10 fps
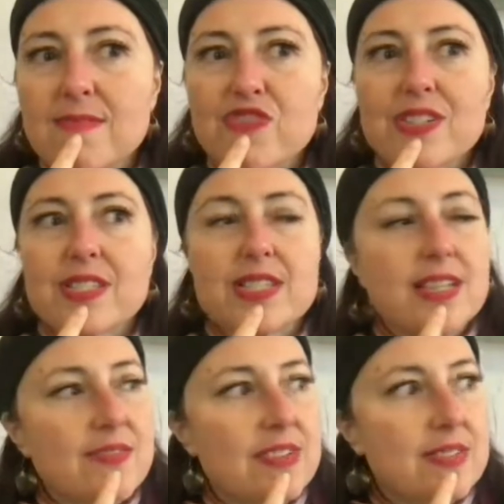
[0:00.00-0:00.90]
I'm trying to think
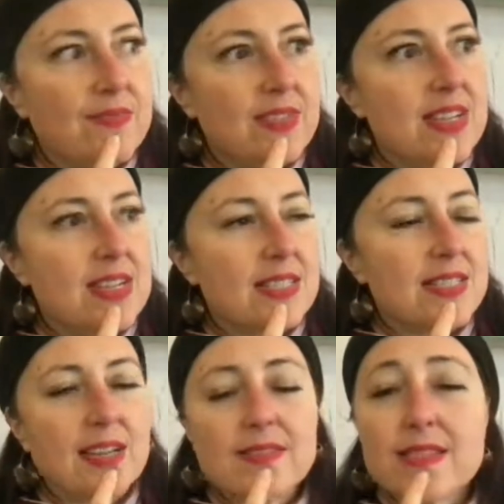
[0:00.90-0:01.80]
how I
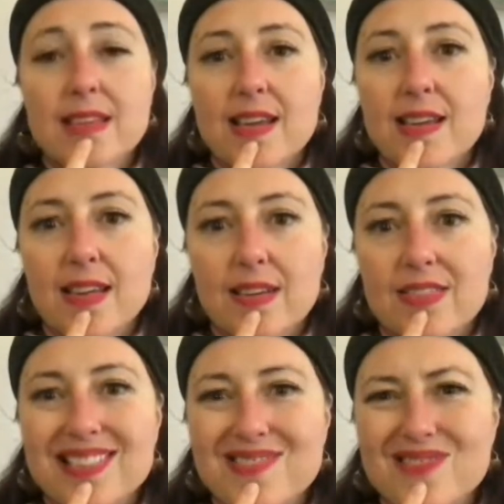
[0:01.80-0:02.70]
react. I don't think I I
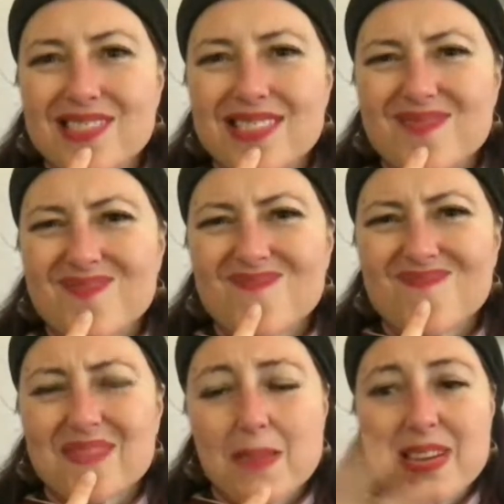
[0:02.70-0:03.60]
don't think I really
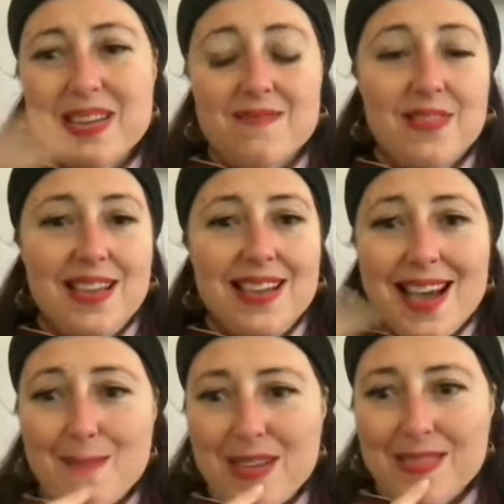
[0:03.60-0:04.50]
I mean,
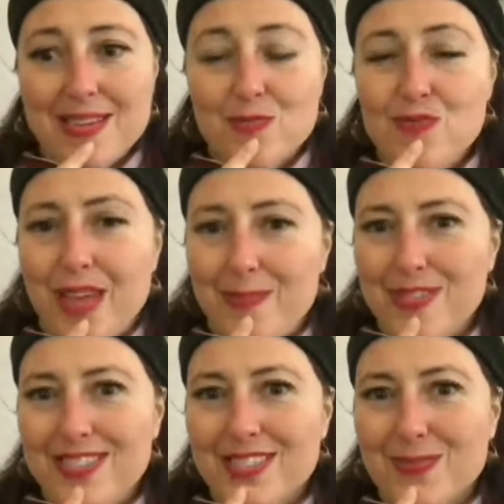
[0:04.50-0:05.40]
I might think, "Ooh, that
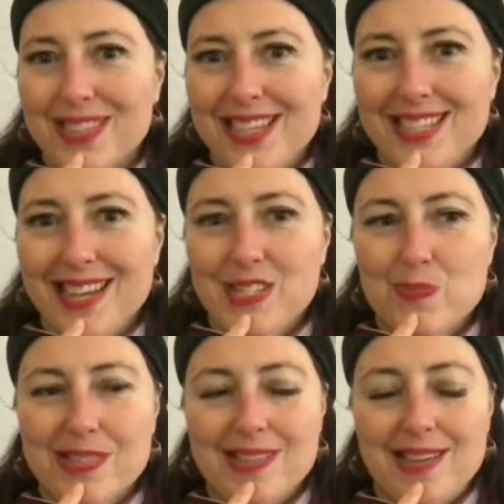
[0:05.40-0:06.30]
person's really
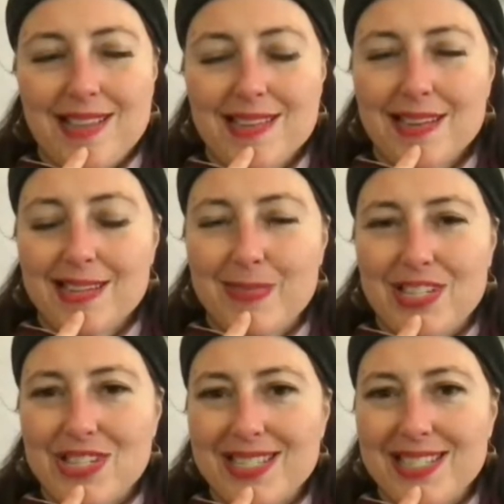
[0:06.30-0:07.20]
intense," but I think I could be
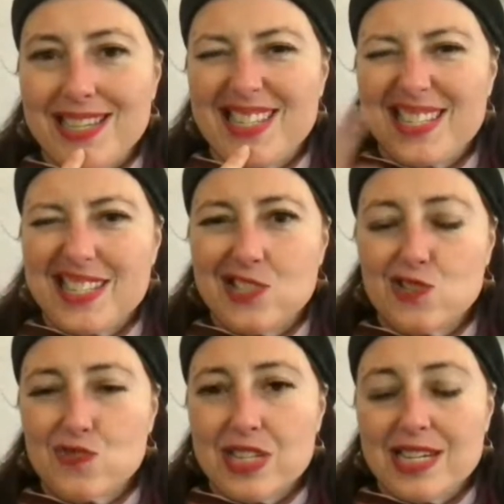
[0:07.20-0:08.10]
just as easily
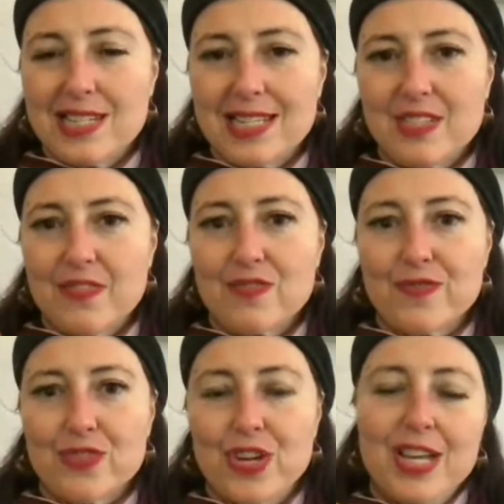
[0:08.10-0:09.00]
intrigued as
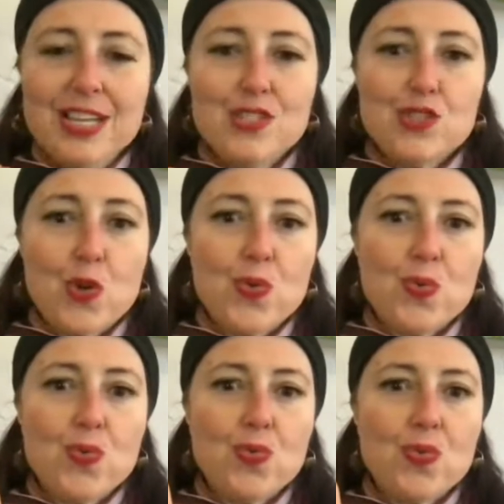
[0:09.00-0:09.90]
fearful.
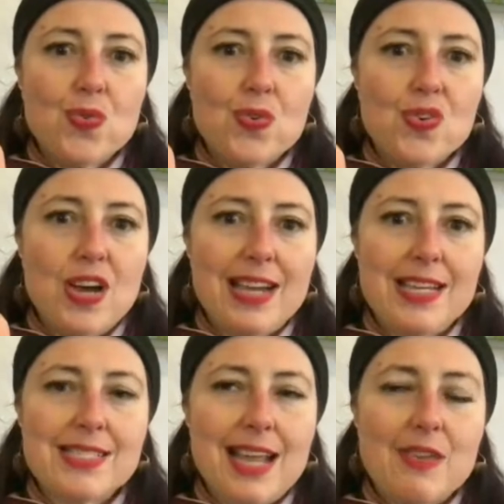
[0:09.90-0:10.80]
So, I
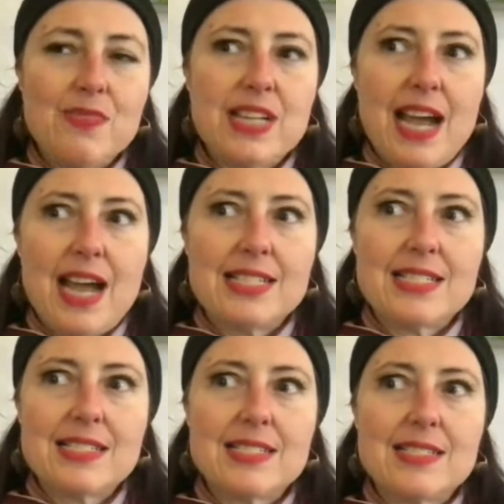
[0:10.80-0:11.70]
guess I would
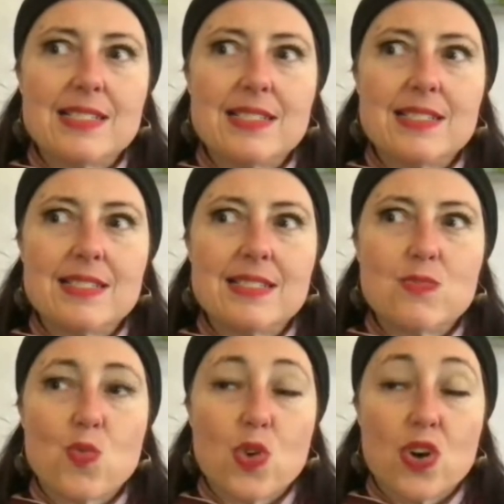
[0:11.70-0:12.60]
ask
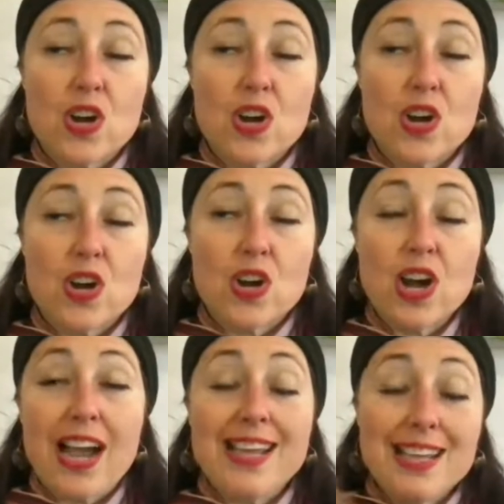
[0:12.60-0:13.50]
were I in
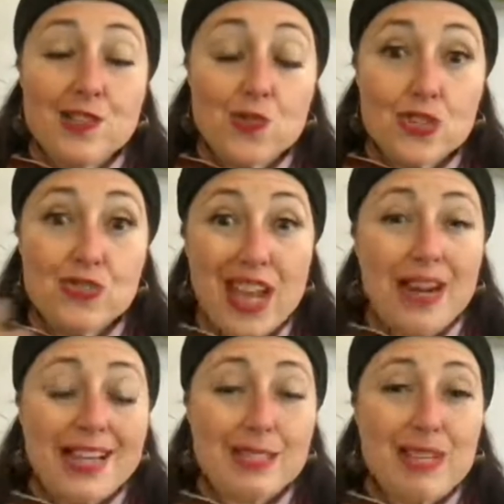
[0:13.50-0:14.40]
your shoes, I would
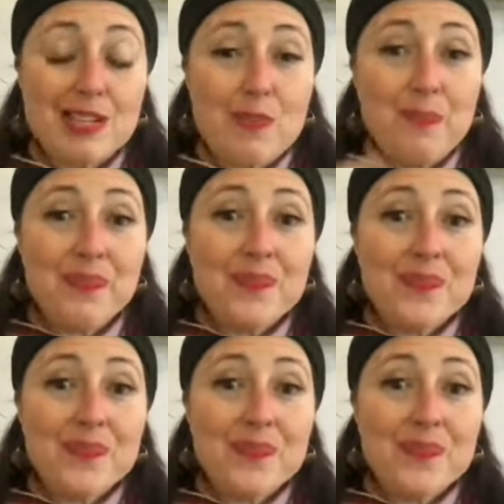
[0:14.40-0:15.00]
ask myself,